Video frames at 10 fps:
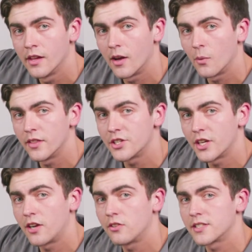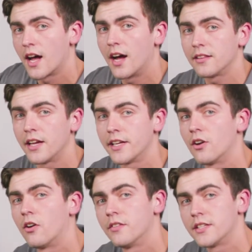Now when the channel is
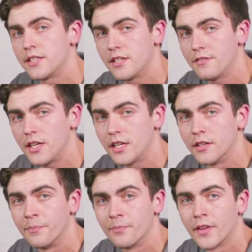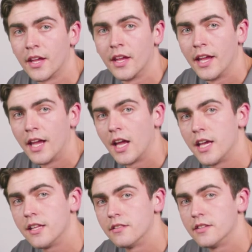highlighted on the TV,
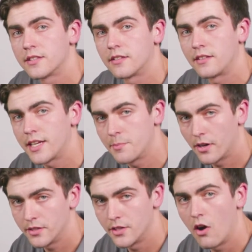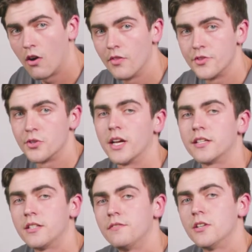hit the select button on the
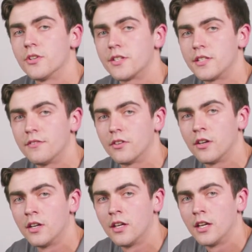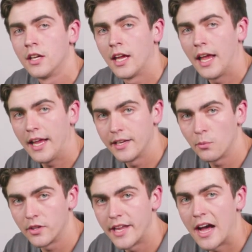DIRECTV receiver, and it
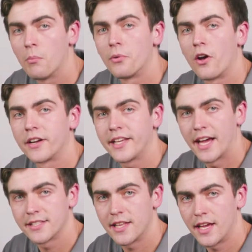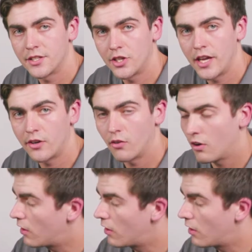will now broadcast that channel